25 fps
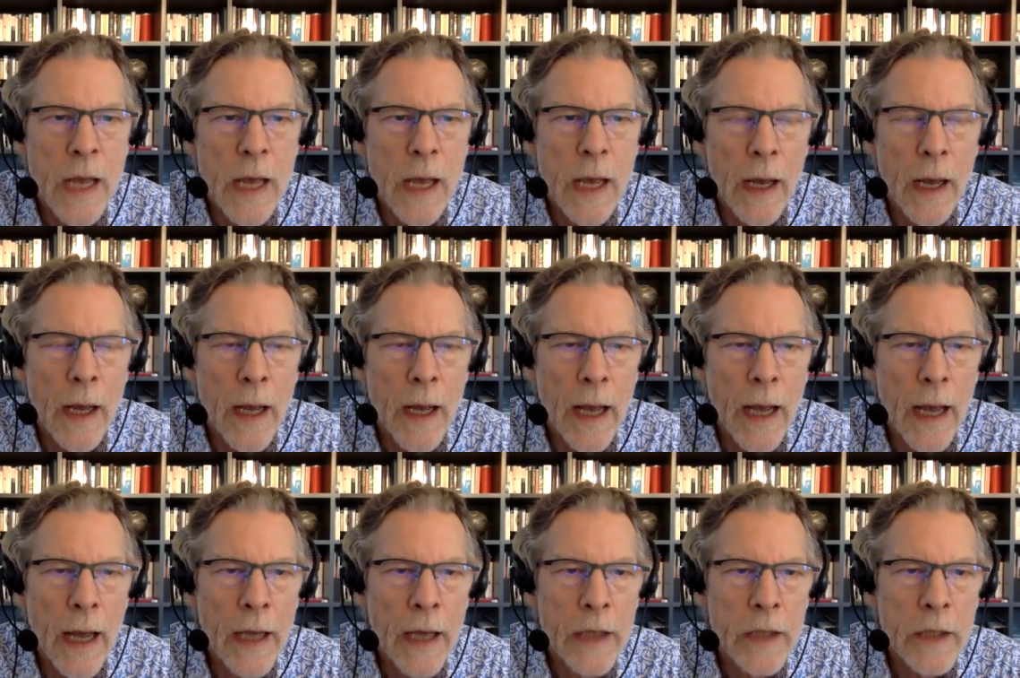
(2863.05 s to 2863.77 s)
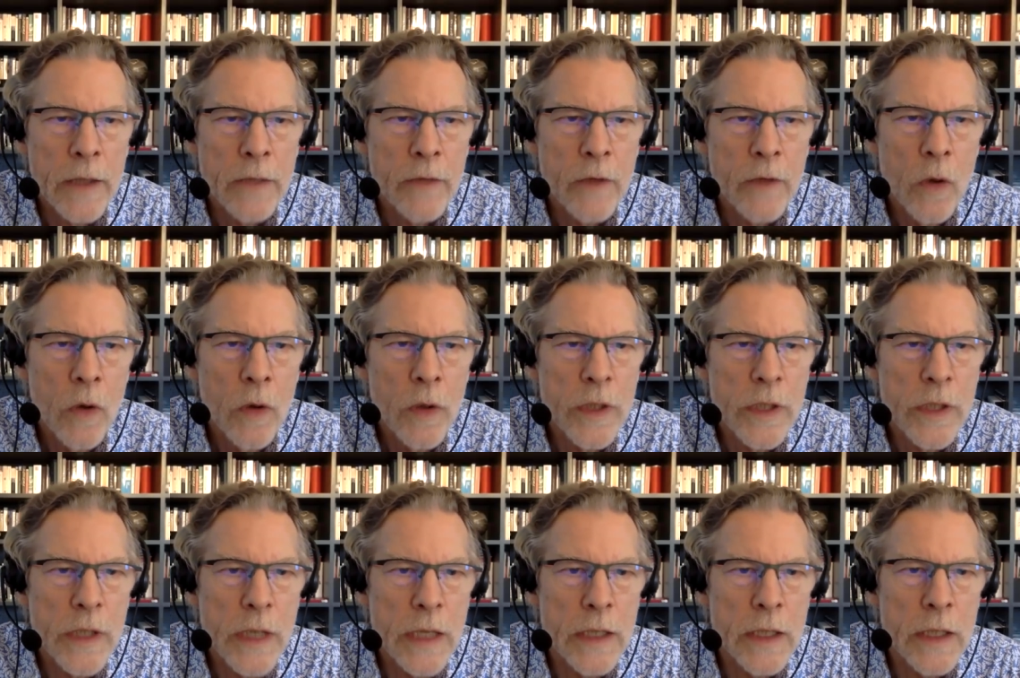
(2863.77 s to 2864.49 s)
Uh, and of
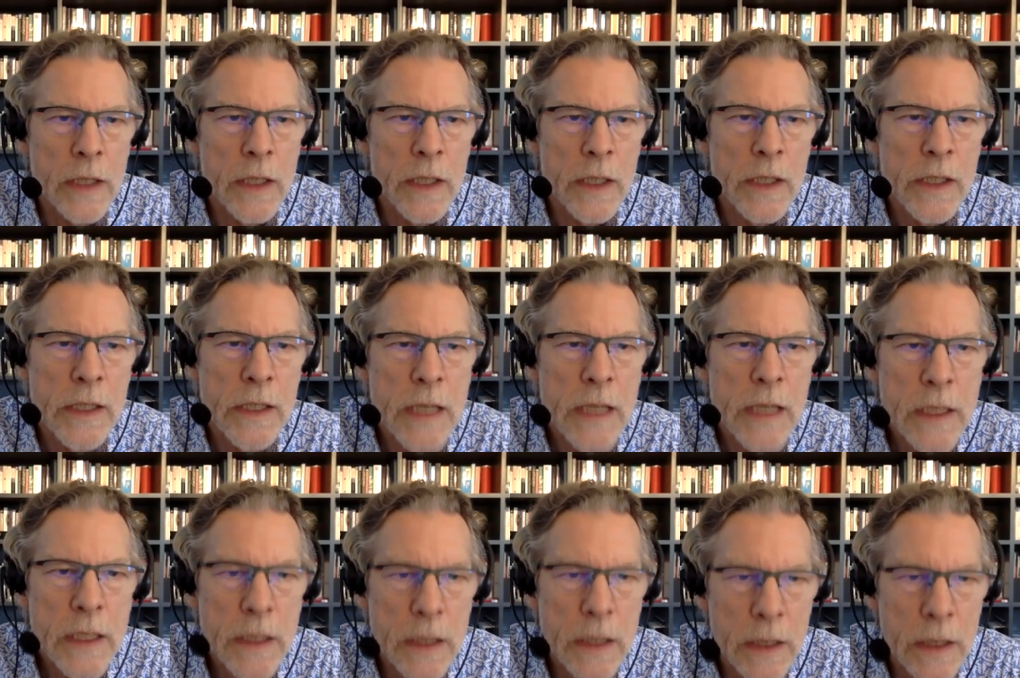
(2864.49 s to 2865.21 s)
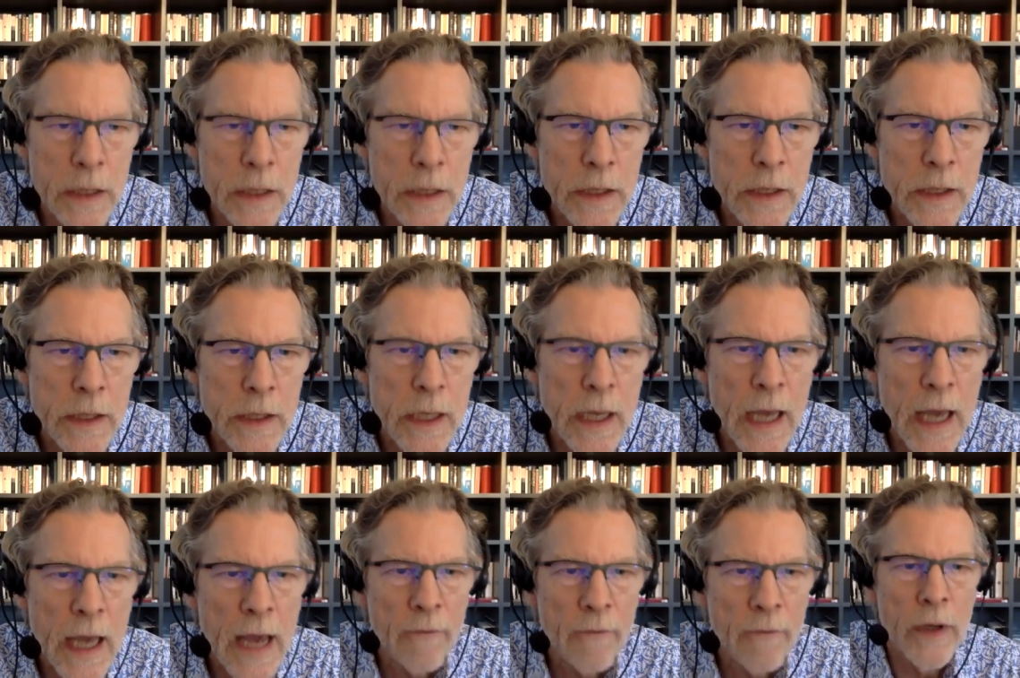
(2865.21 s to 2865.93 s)
course, it considers the
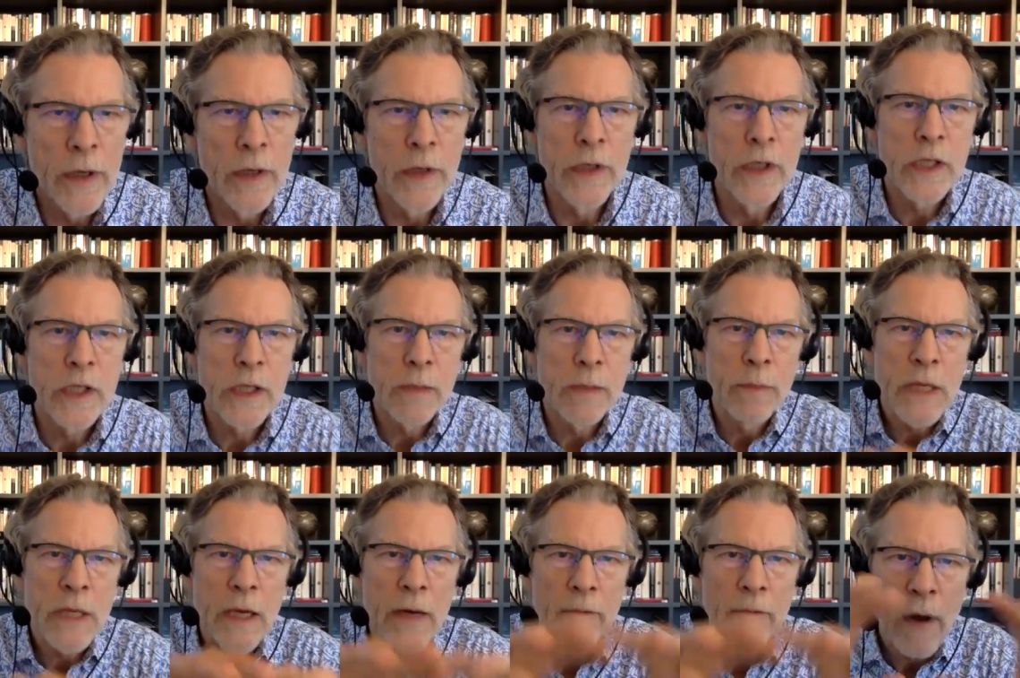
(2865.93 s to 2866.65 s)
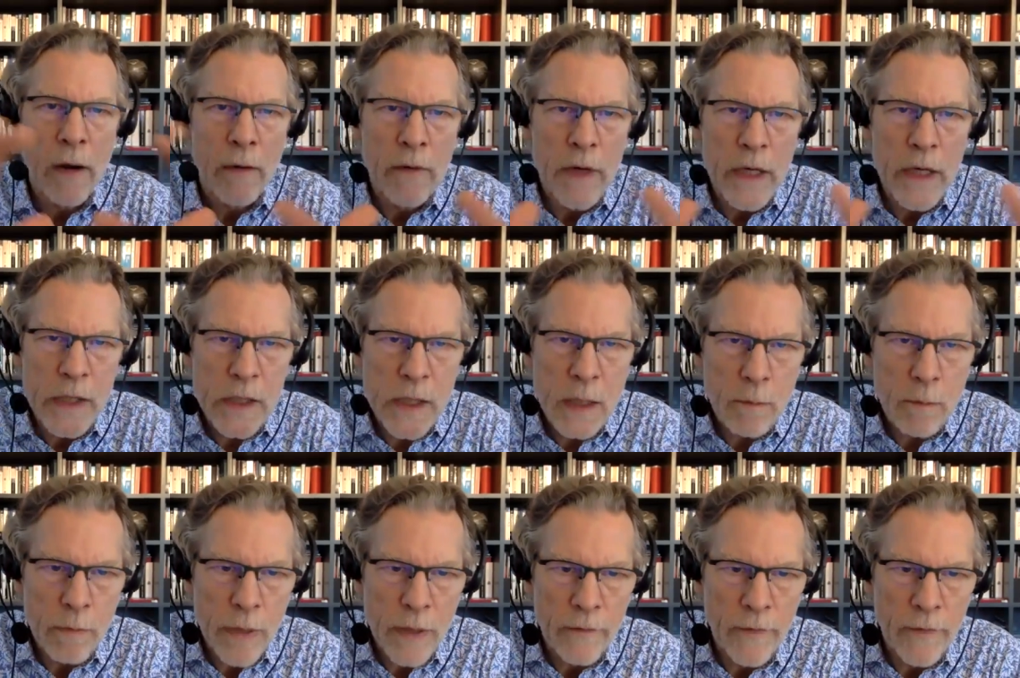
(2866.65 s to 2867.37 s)
heavens to be a very
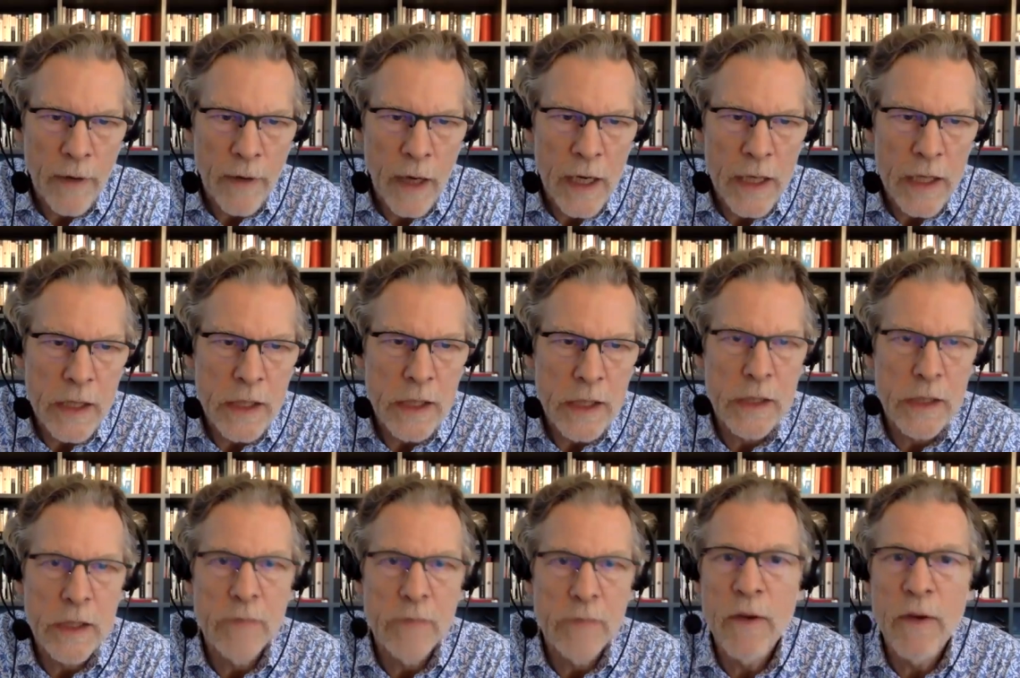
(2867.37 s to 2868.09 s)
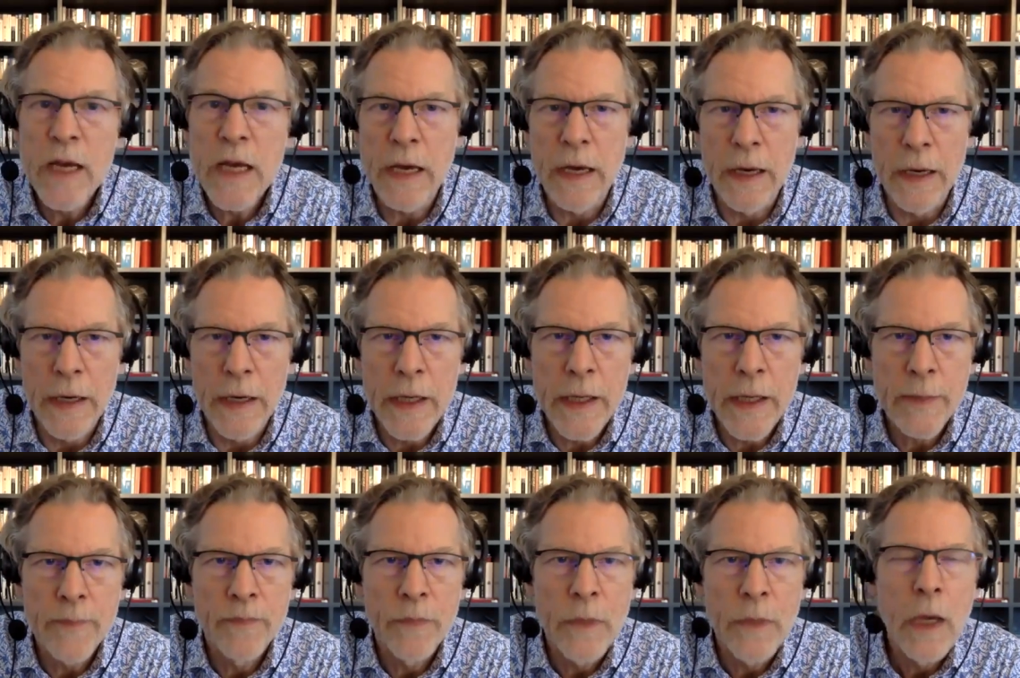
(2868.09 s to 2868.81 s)
simplified
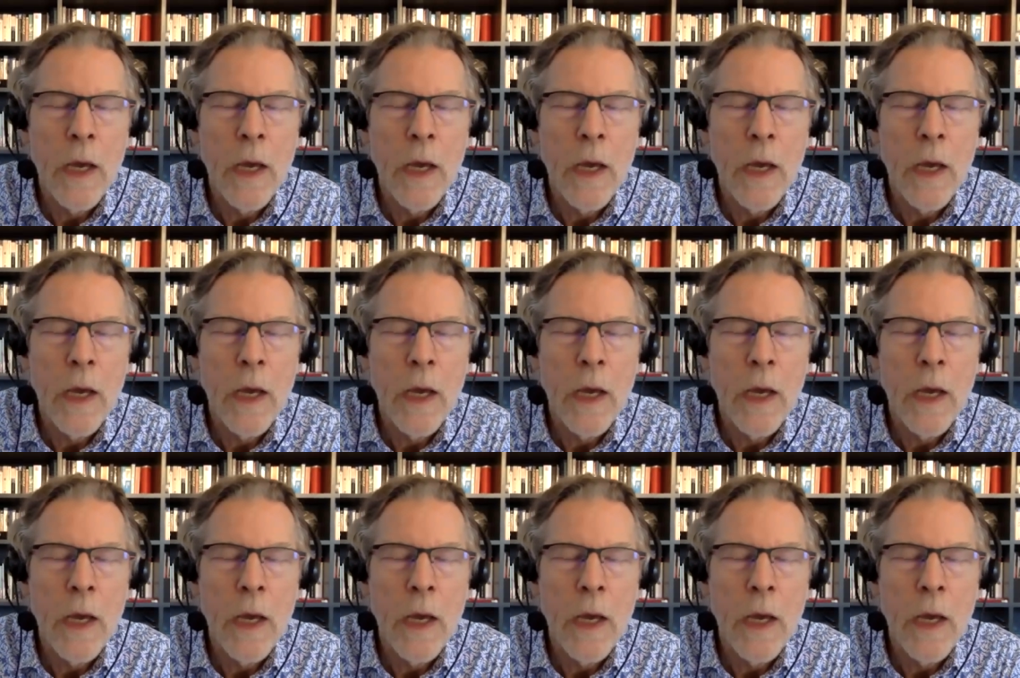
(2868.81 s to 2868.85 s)
sphere